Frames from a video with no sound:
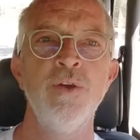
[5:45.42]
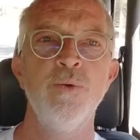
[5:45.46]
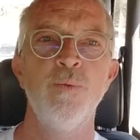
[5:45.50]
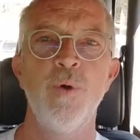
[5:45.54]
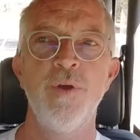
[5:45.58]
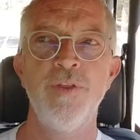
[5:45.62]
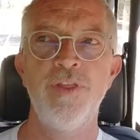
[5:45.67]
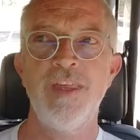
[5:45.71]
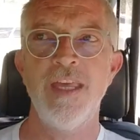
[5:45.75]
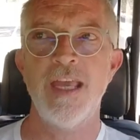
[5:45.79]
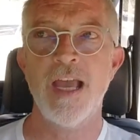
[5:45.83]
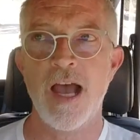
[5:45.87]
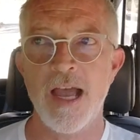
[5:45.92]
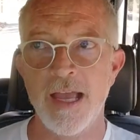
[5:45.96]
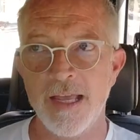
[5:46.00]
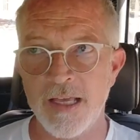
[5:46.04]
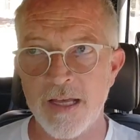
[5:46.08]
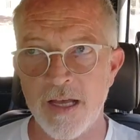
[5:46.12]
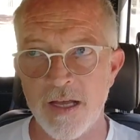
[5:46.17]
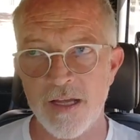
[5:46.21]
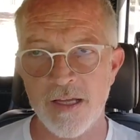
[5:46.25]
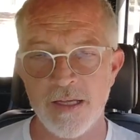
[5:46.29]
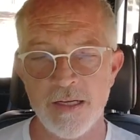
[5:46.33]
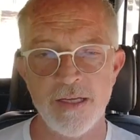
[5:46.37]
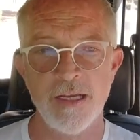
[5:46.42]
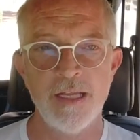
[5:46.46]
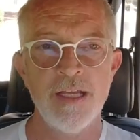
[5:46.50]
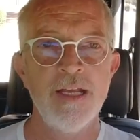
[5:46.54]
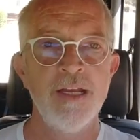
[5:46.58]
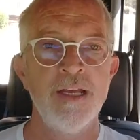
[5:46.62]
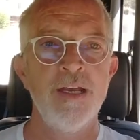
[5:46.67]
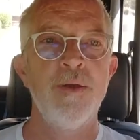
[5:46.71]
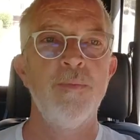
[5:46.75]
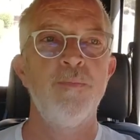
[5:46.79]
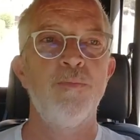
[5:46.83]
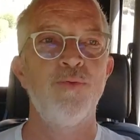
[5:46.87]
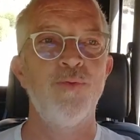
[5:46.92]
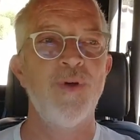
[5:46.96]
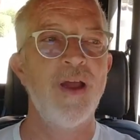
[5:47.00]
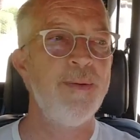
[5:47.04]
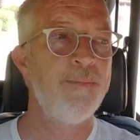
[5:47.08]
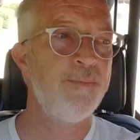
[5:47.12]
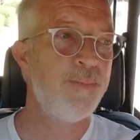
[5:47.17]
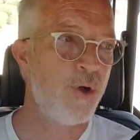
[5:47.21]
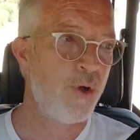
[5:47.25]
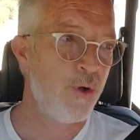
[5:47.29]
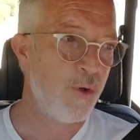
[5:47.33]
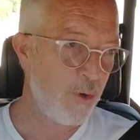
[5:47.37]
with the Icon
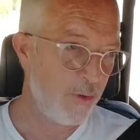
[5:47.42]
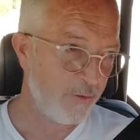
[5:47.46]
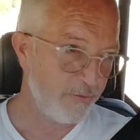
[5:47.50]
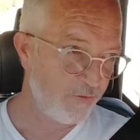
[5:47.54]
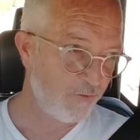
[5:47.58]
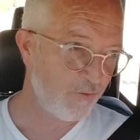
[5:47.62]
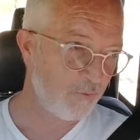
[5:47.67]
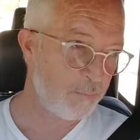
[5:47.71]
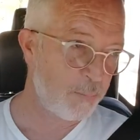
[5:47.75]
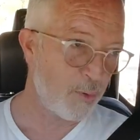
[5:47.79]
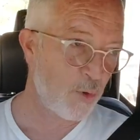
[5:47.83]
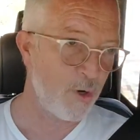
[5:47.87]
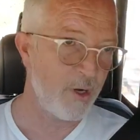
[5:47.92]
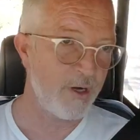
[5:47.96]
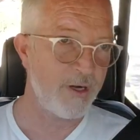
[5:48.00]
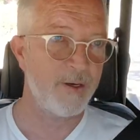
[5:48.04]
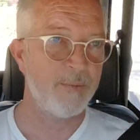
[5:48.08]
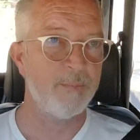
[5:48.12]
Brembo Sport